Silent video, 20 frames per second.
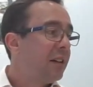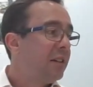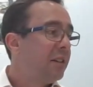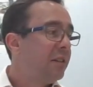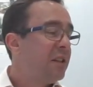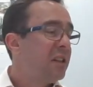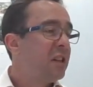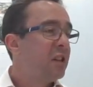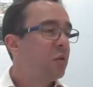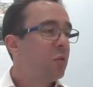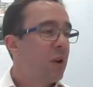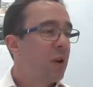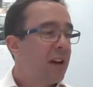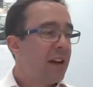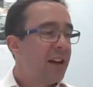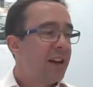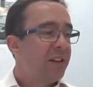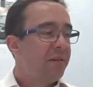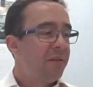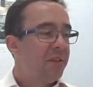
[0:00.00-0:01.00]
this is
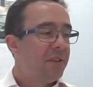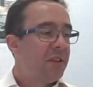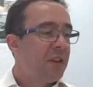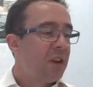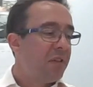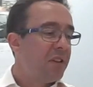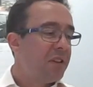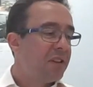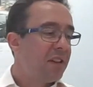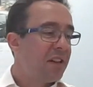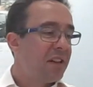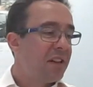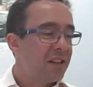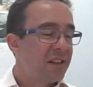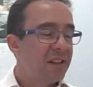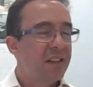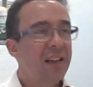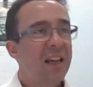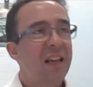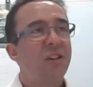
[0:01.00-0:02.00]
where, you know, there's there's a
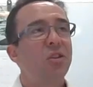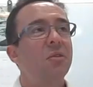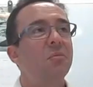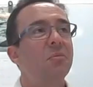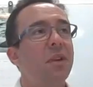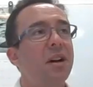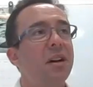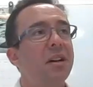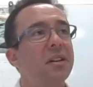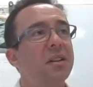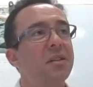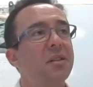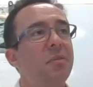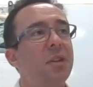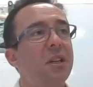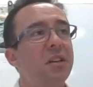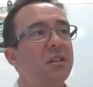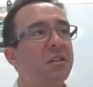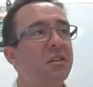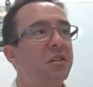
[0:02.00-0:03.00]
selection bias
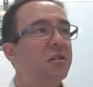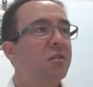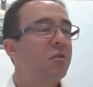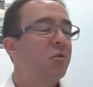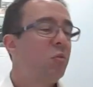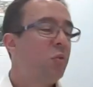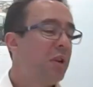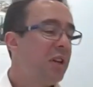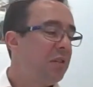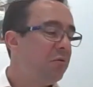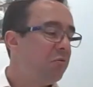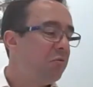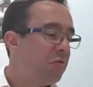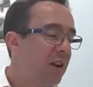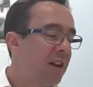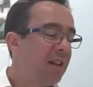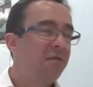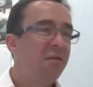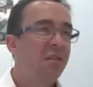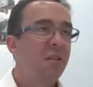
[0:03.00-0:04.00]
because we
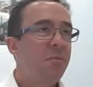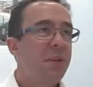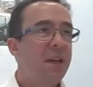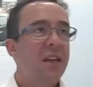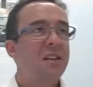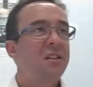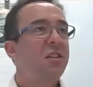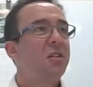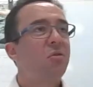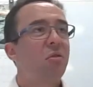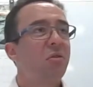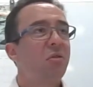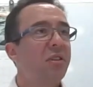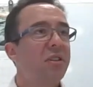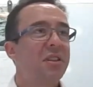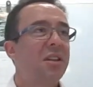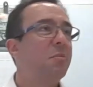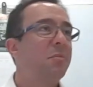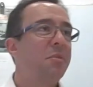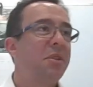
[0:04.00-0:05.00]
rate the biggest,
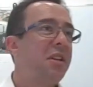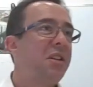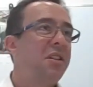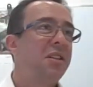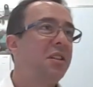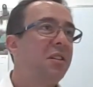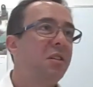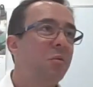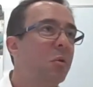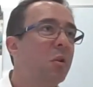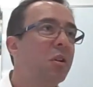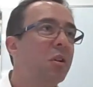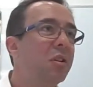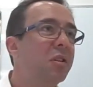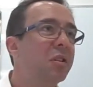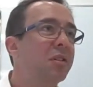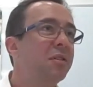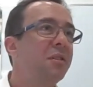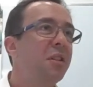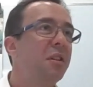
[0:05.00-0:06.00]
strongest companies in the
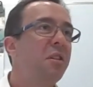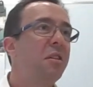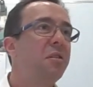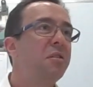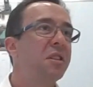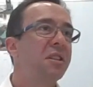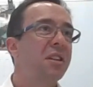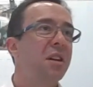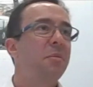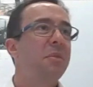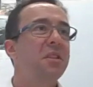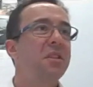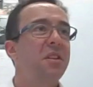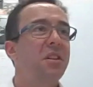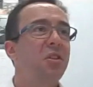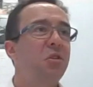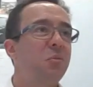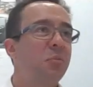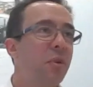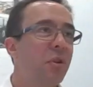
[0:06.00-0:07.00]
world. Now those are the companies that
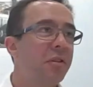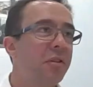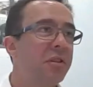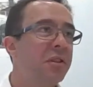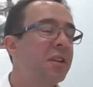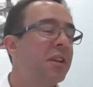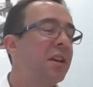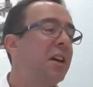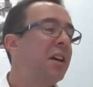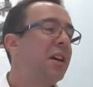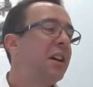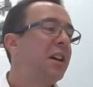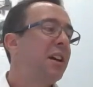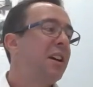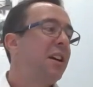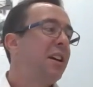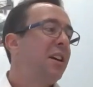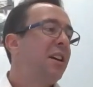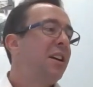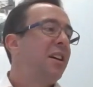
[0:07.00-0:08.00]
issue bonds.
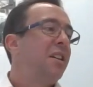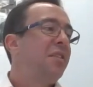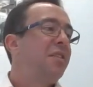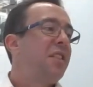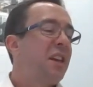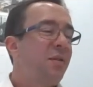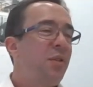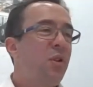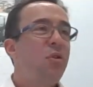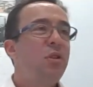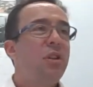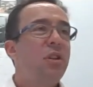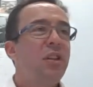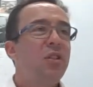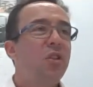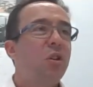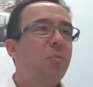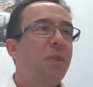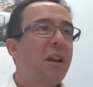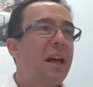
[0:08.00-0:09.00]
They've usually
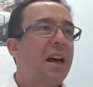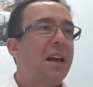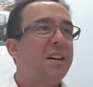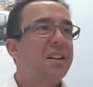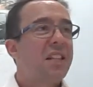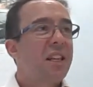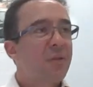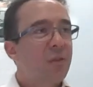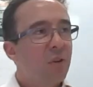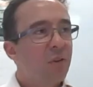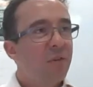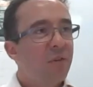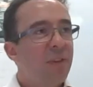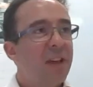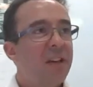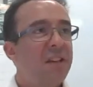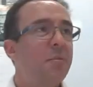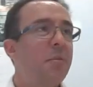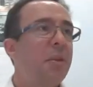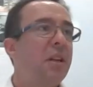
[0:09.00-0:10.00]
got plans, they've got
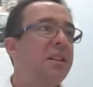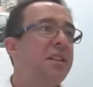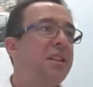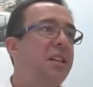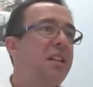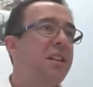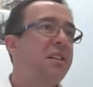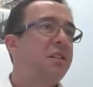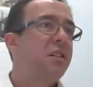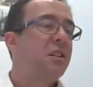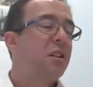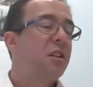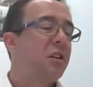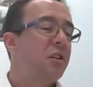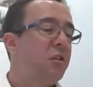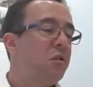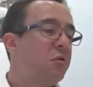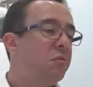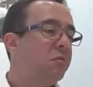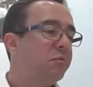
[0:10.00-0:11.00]
flexibility.
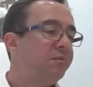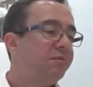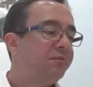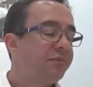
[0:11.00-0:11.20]
So